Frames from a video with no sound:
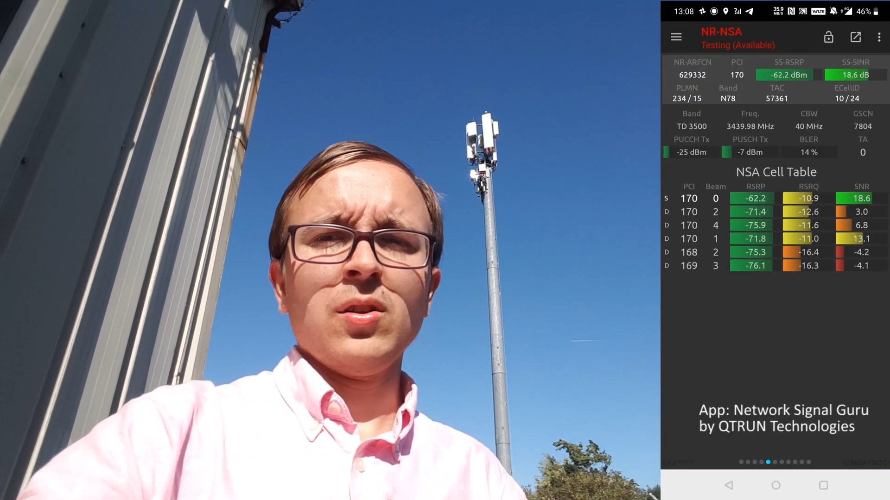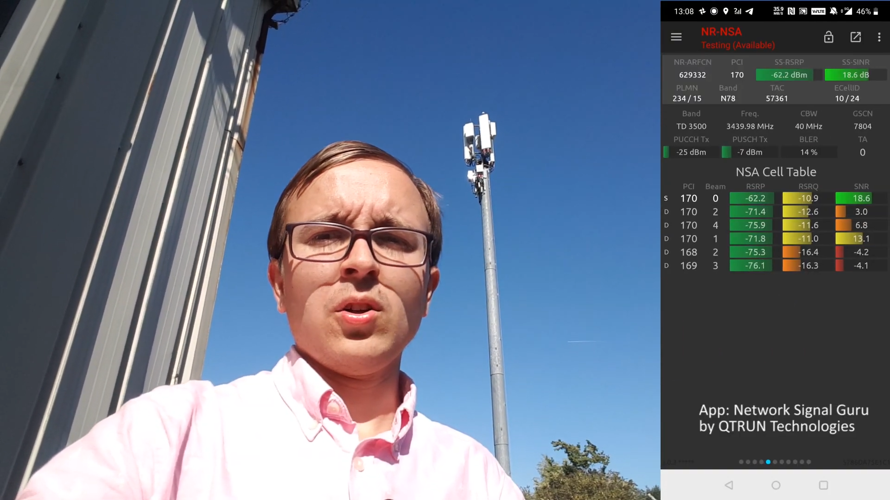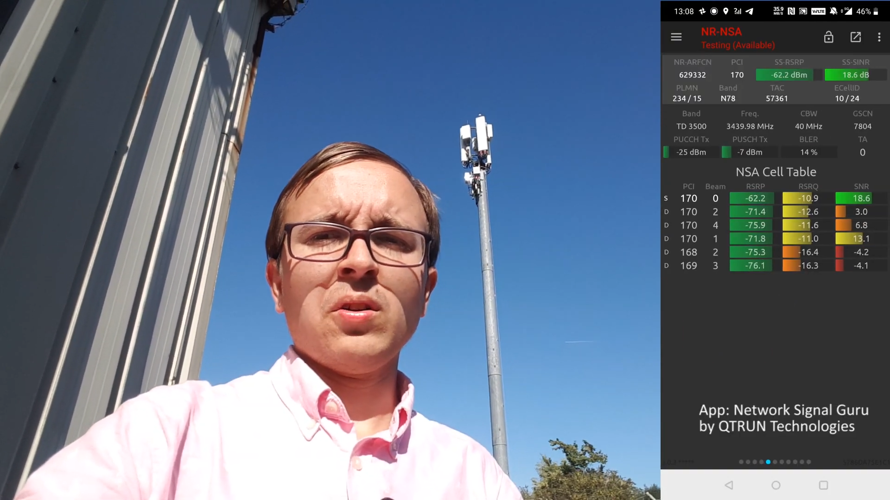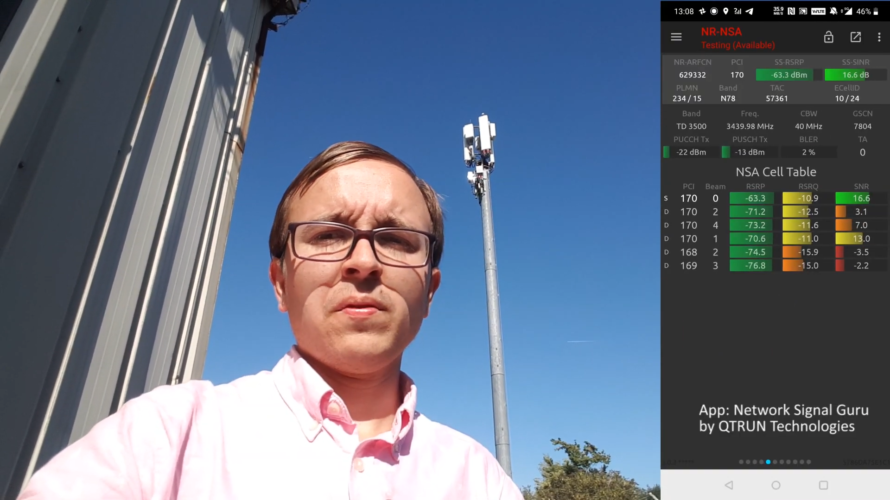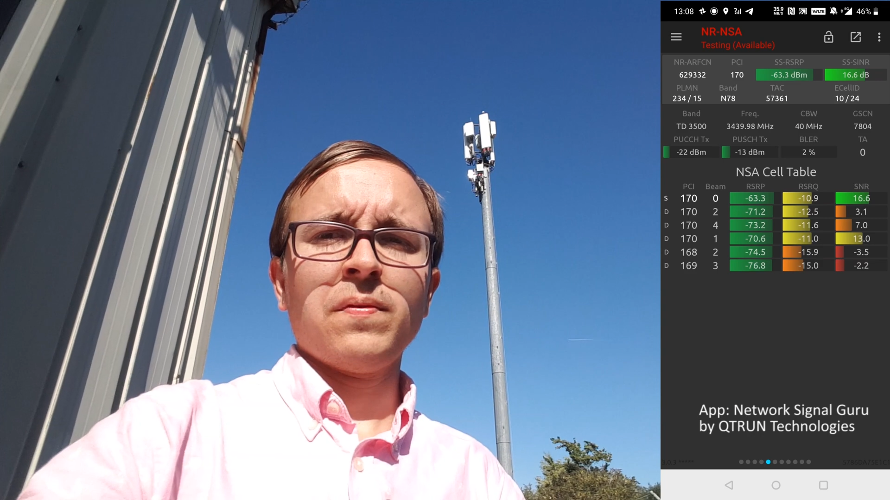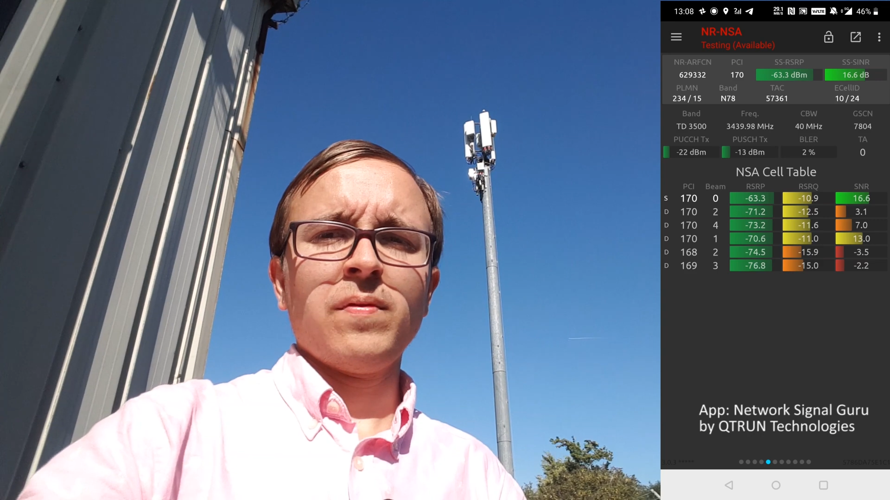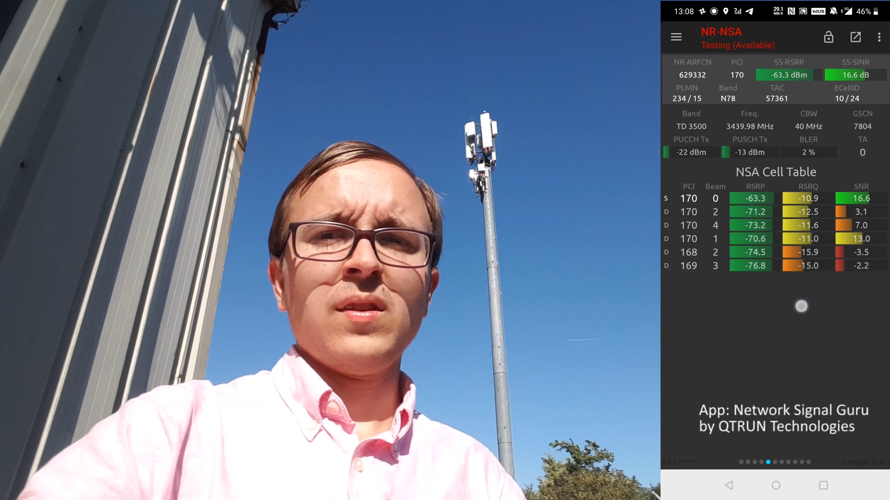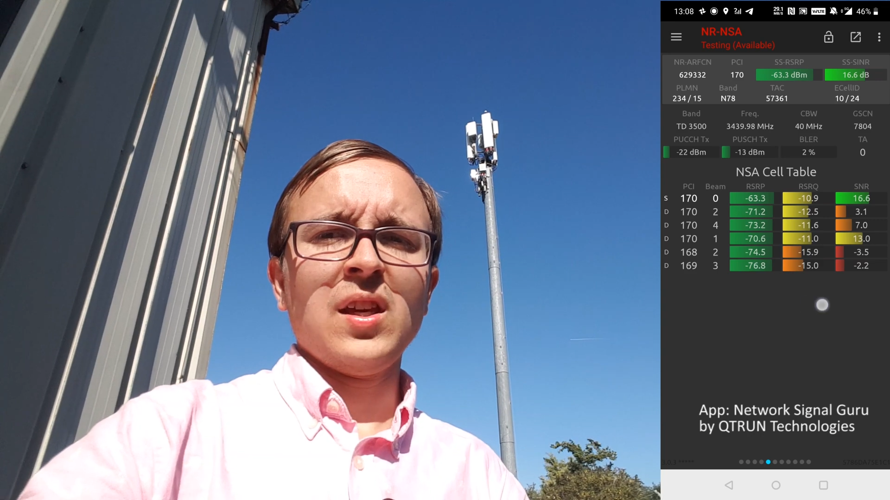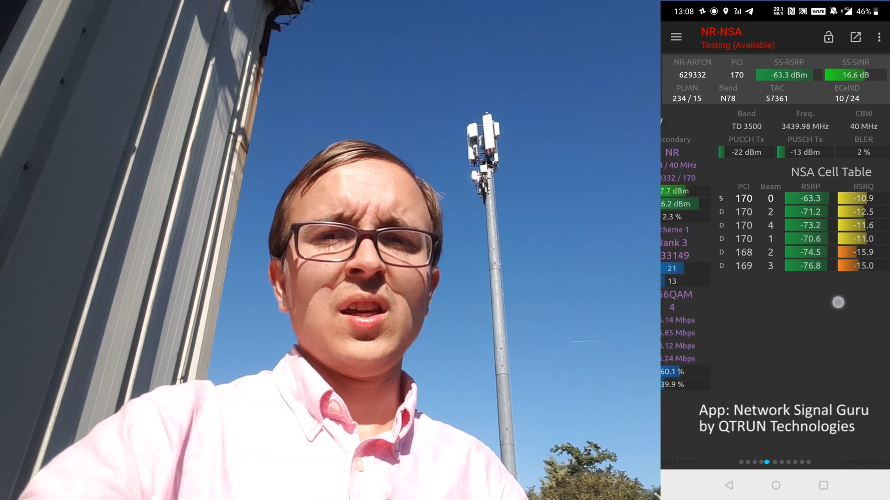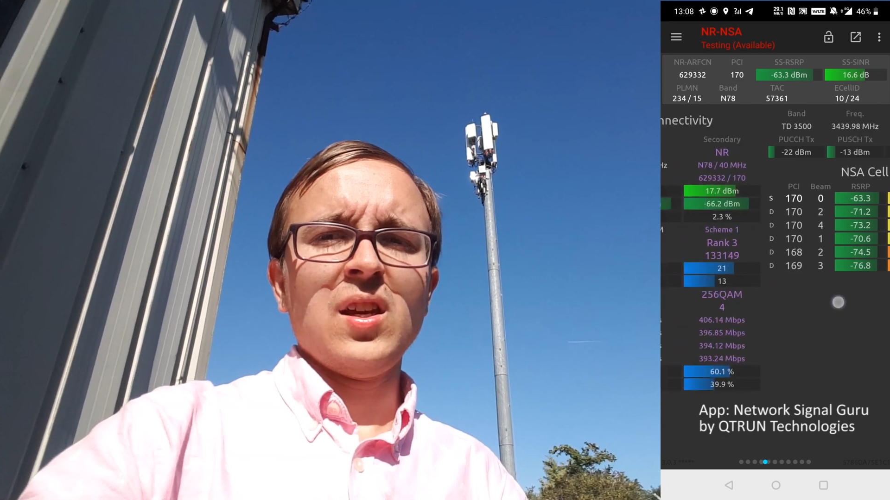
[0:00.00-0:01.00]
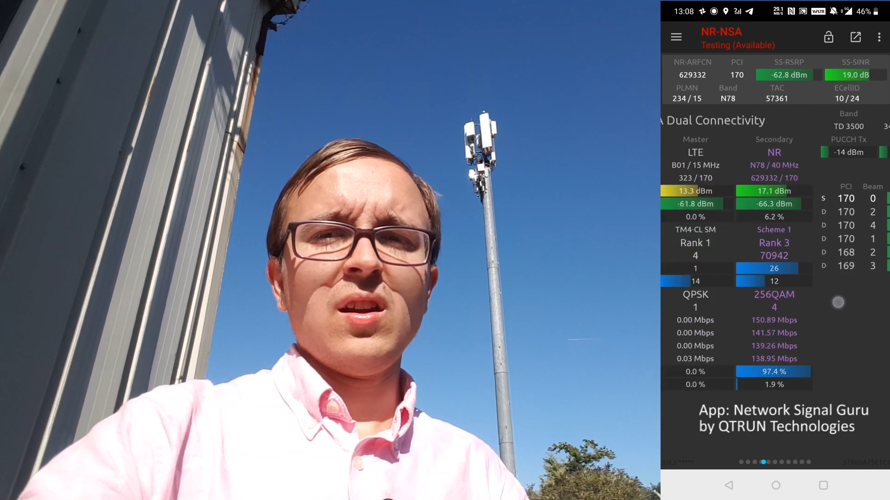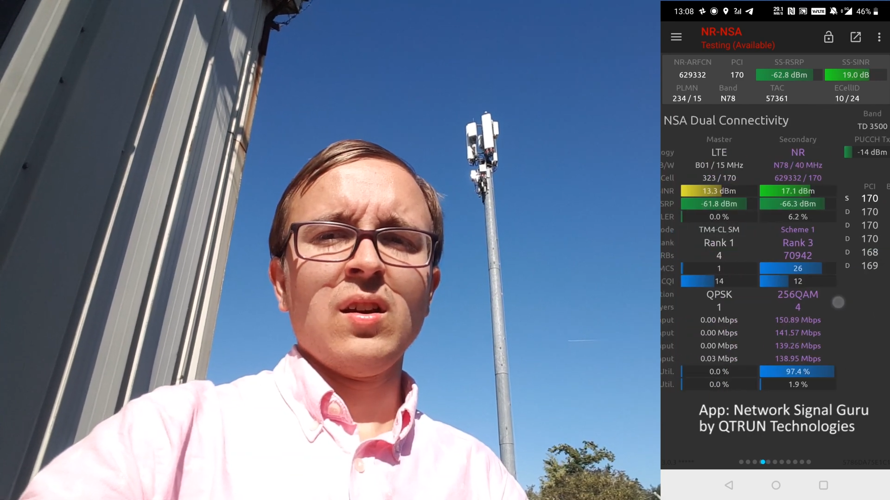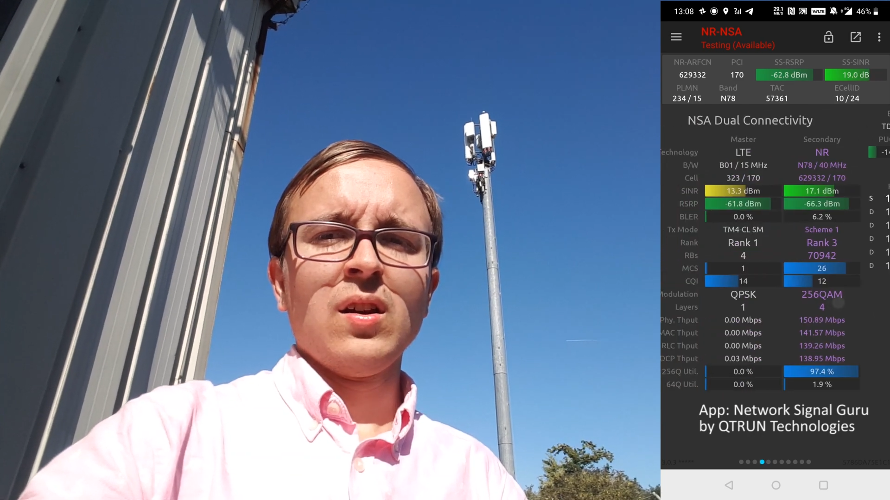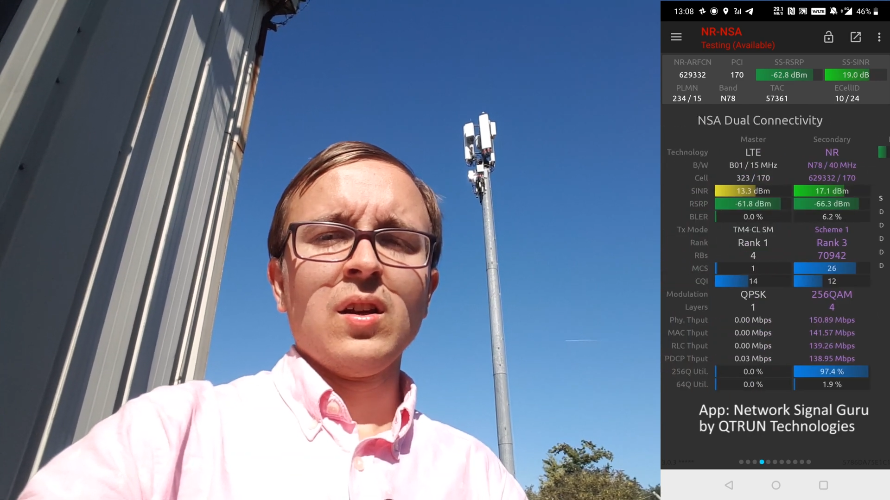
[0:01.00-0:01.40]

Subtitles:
off the